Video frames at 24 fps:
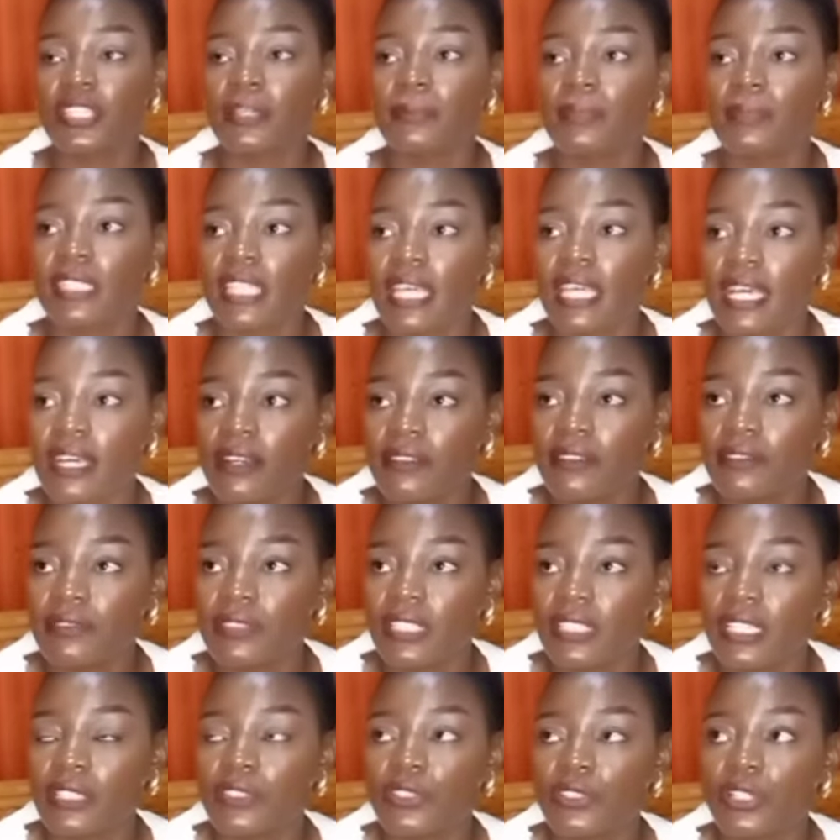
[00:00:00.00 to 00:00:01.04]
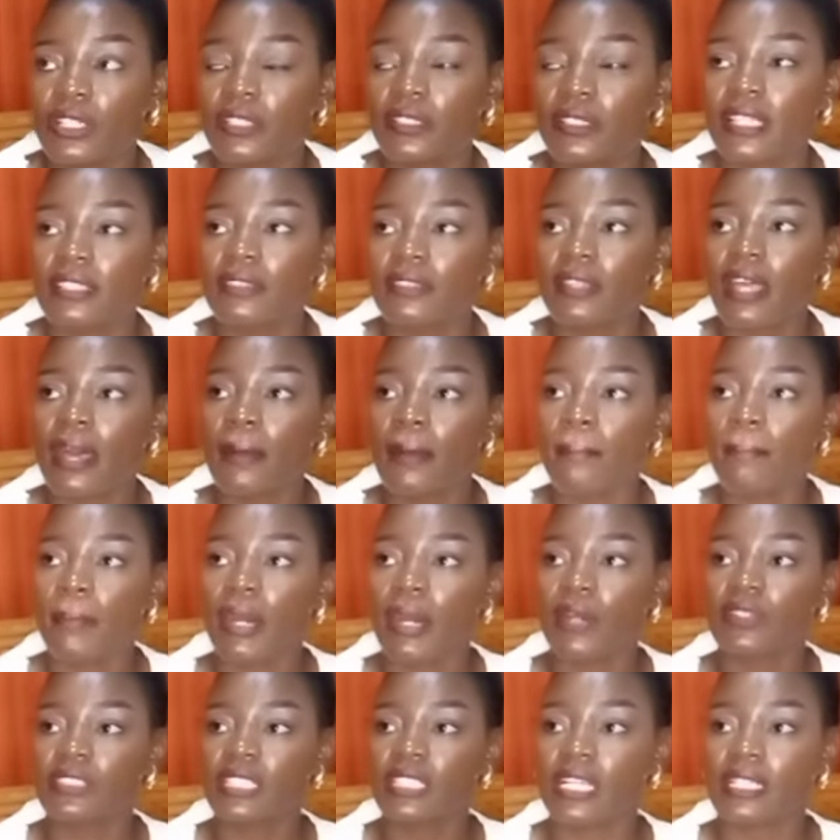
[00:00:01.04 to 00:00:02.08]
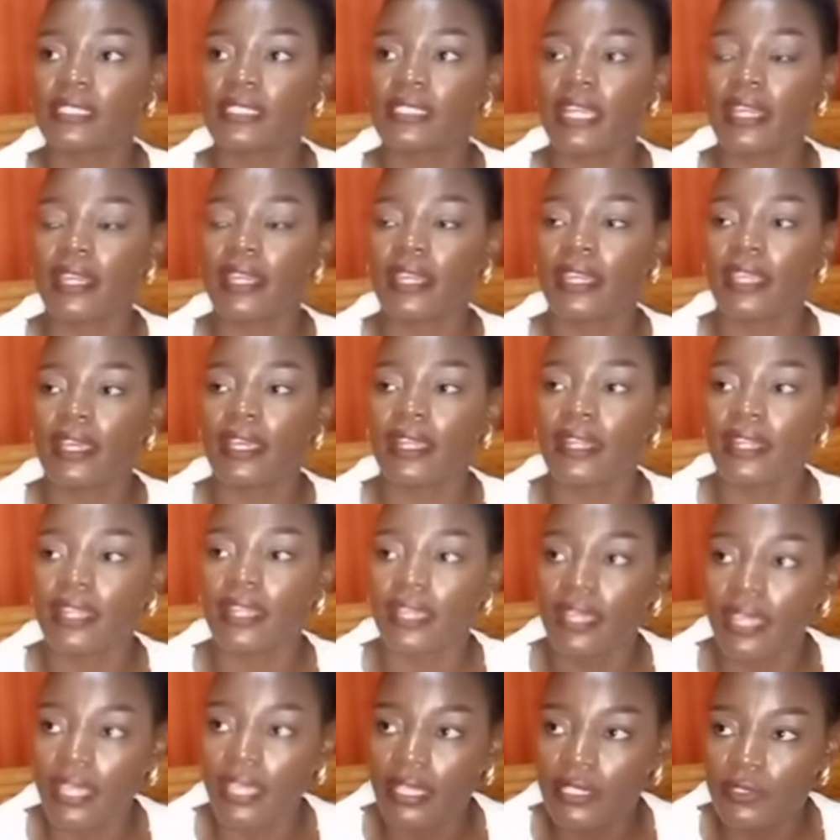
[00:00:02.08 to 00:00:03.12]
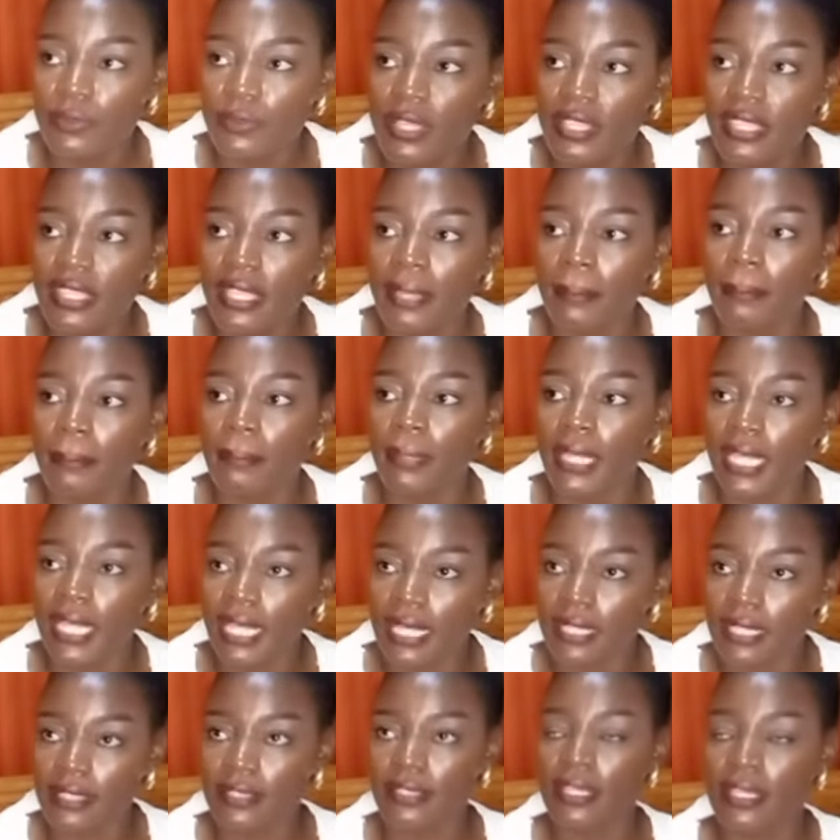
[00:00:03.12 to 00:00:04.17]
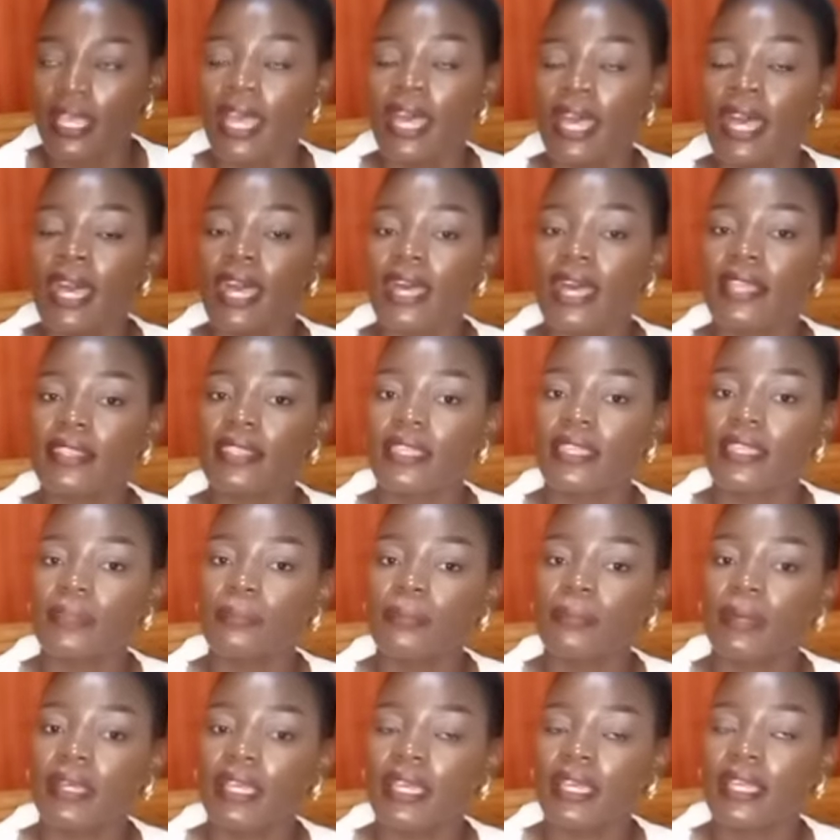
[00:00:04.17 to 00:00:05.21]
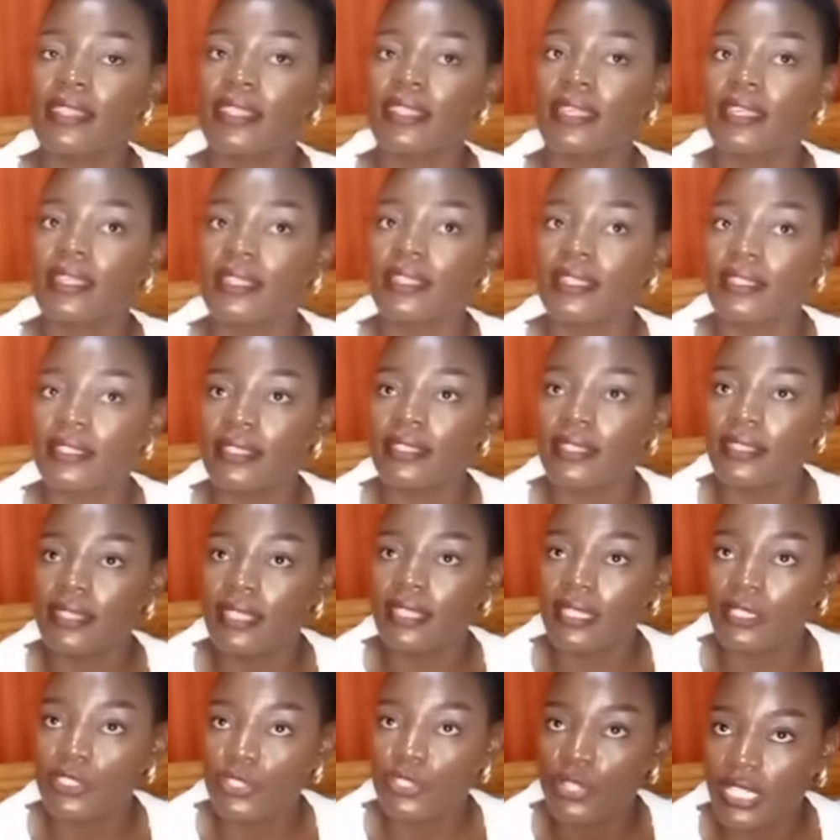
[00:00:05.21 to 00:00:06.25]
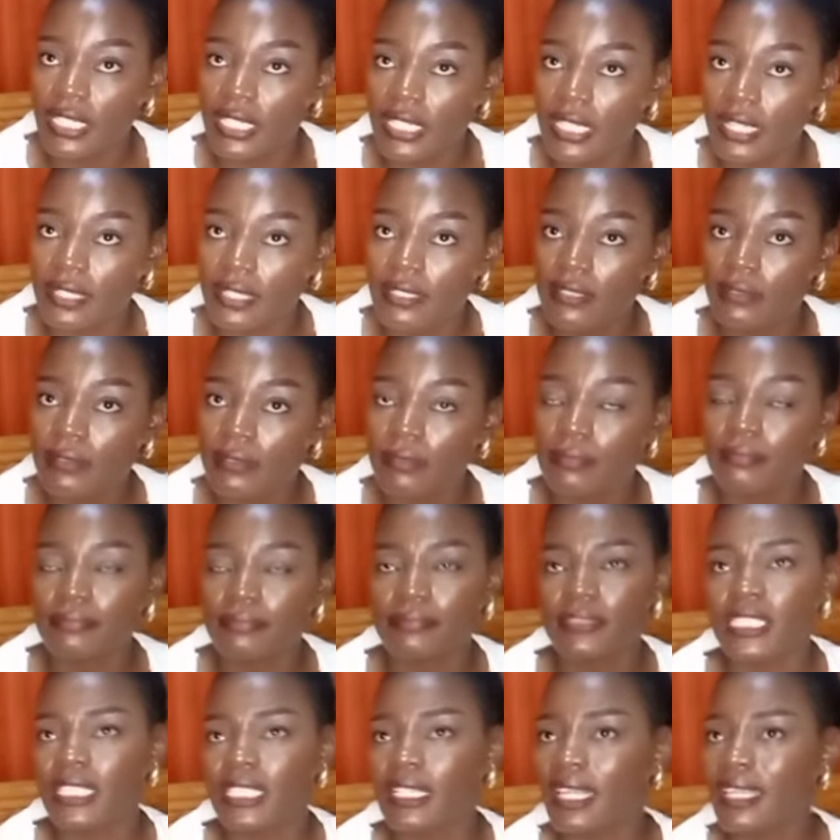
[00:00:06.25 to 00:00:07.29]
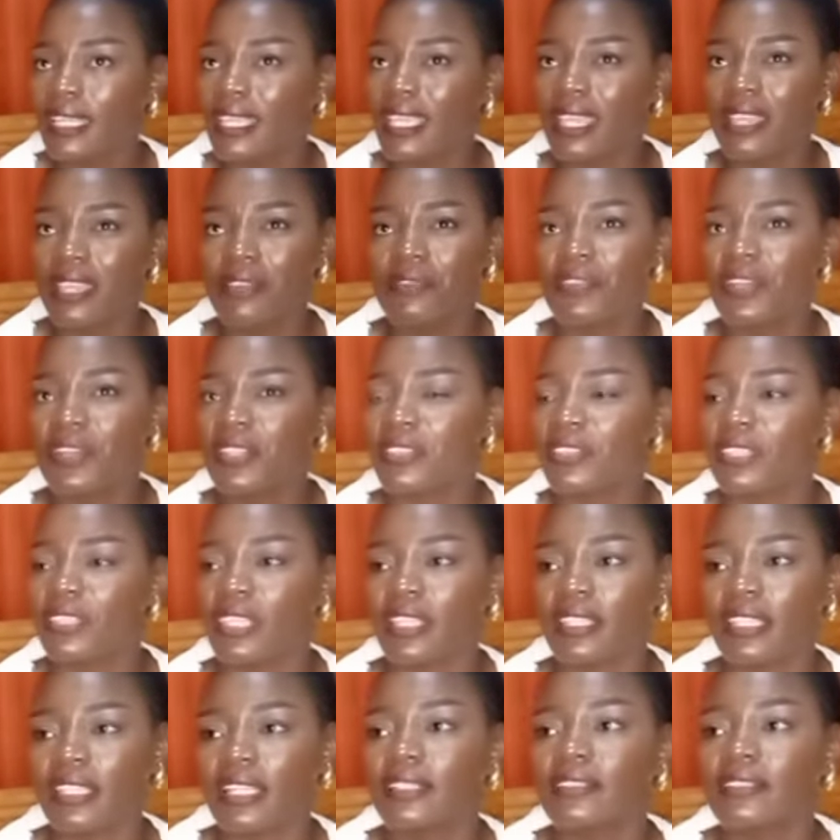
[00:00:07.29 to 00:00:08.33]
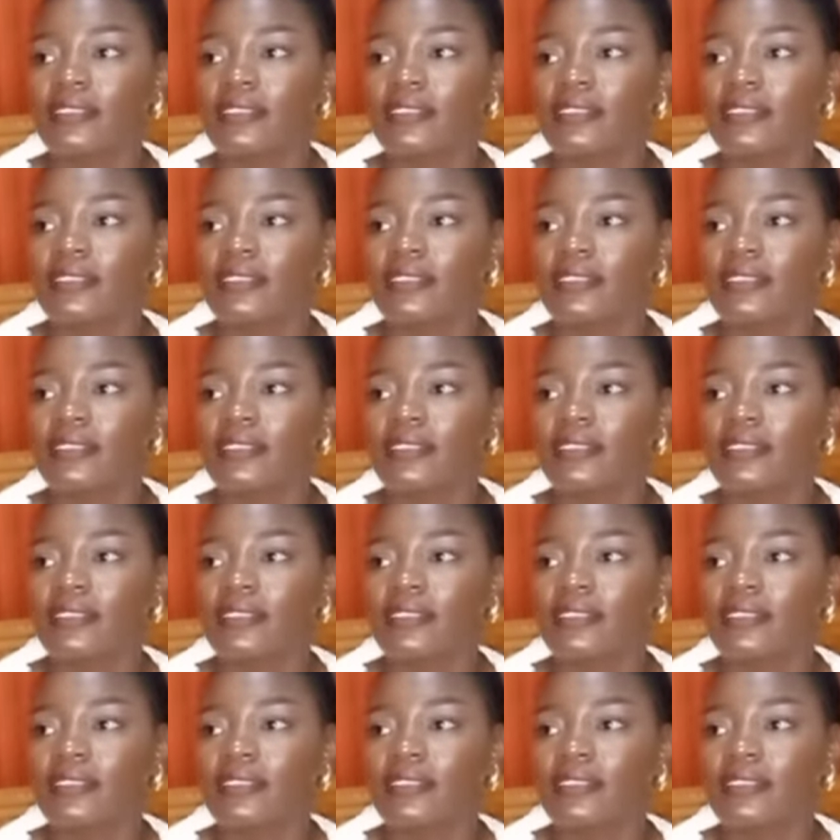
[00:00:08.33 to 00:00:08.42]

themselves. They told us about Qatar Airlines, we're the best, and they told us like everything